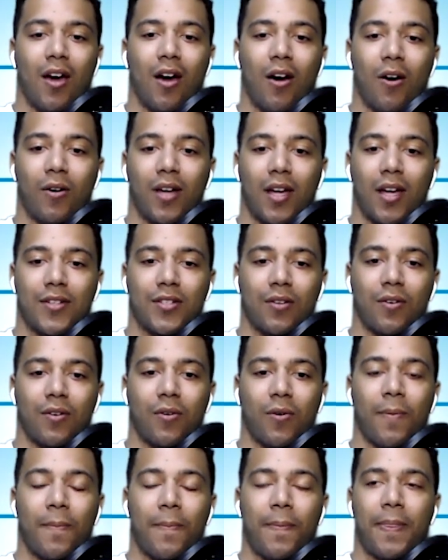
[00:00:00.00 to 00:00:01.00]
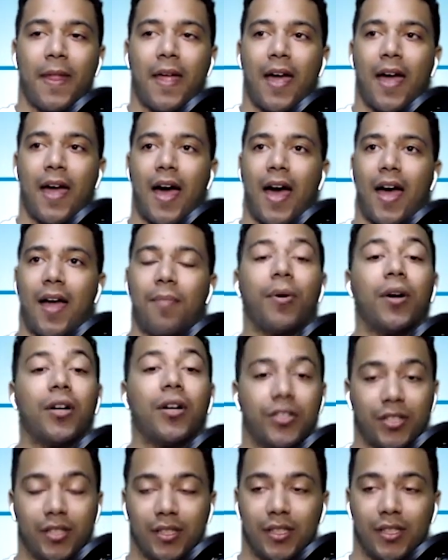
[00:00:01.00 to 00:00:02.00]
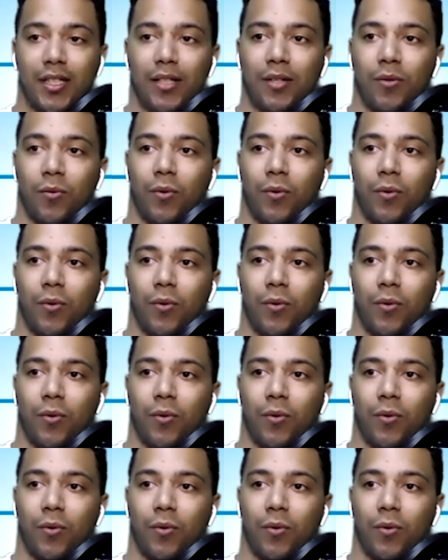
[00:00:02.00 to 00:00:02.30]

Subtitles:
okay, so I personally,